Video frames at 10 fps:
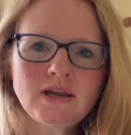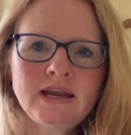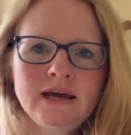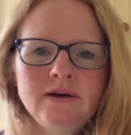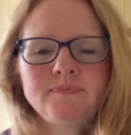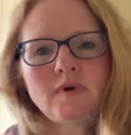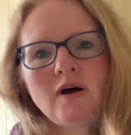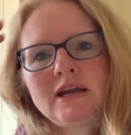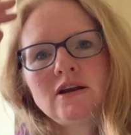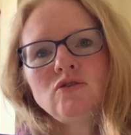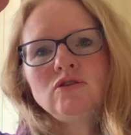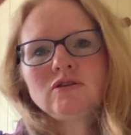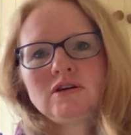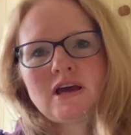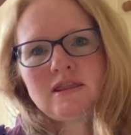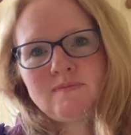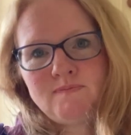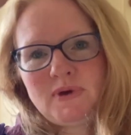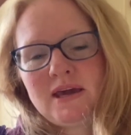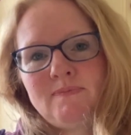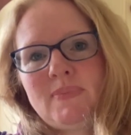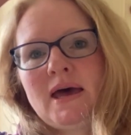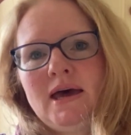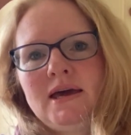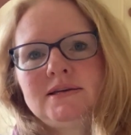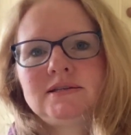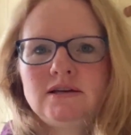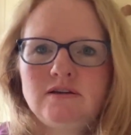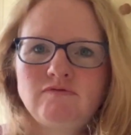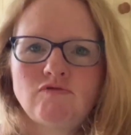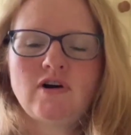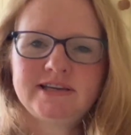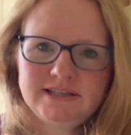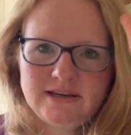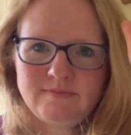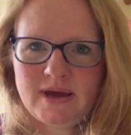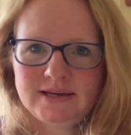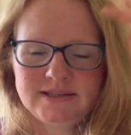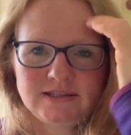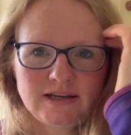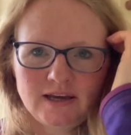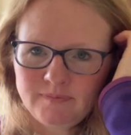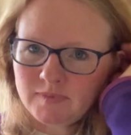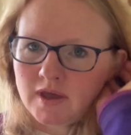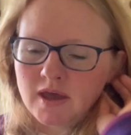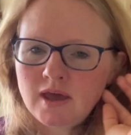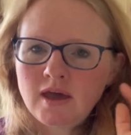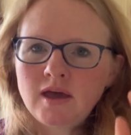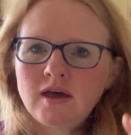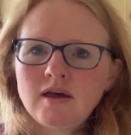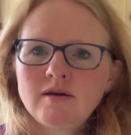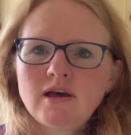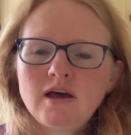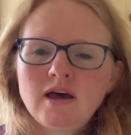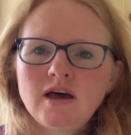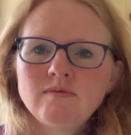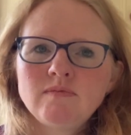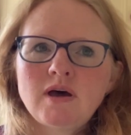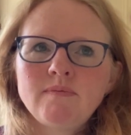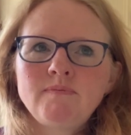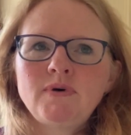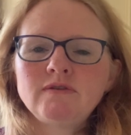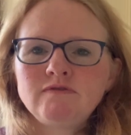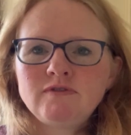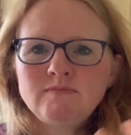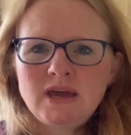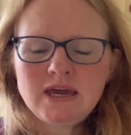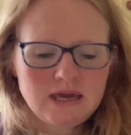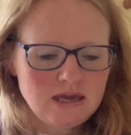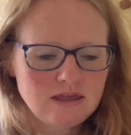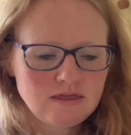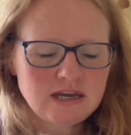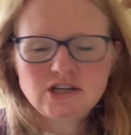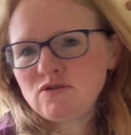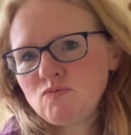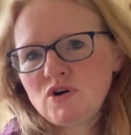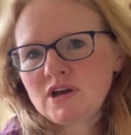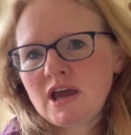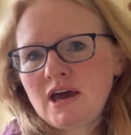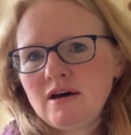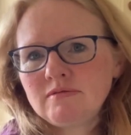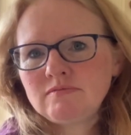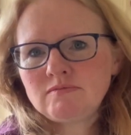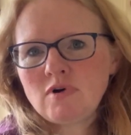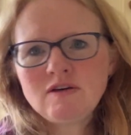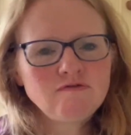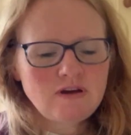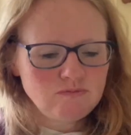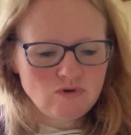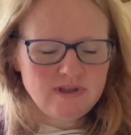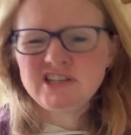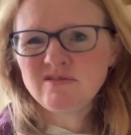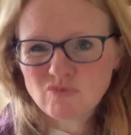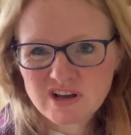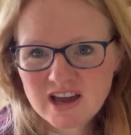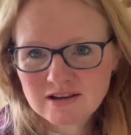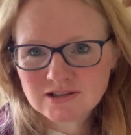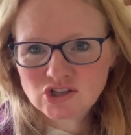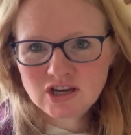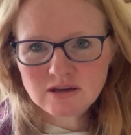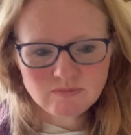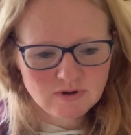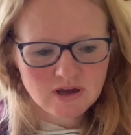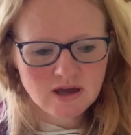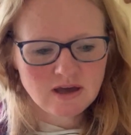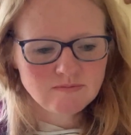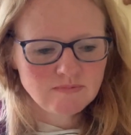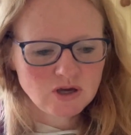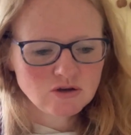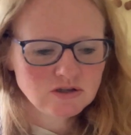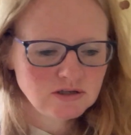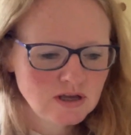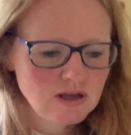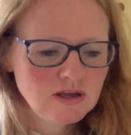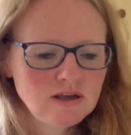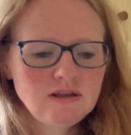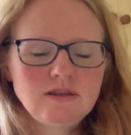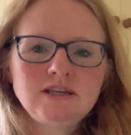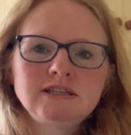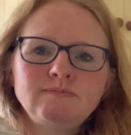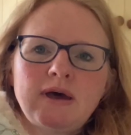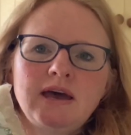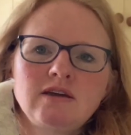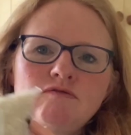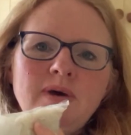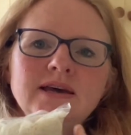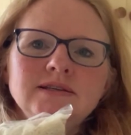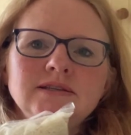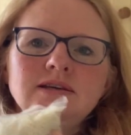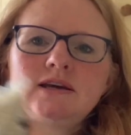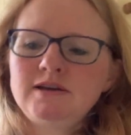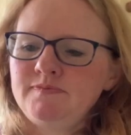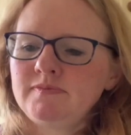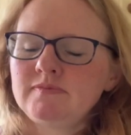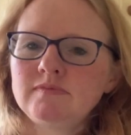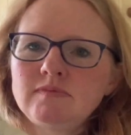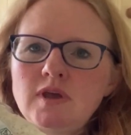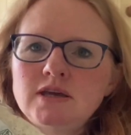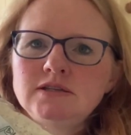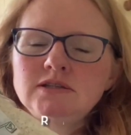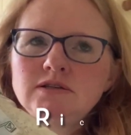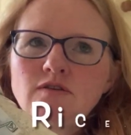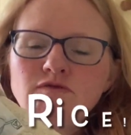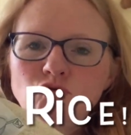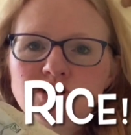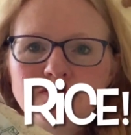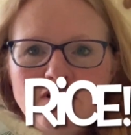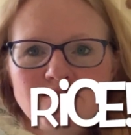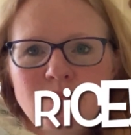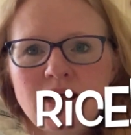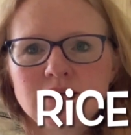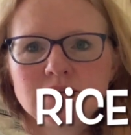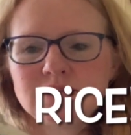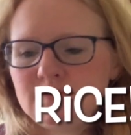Now, I know you can get the big bags of rice and pasta, but for me, they don't work out. They don't work out as cheap because this bag of pasta is 45p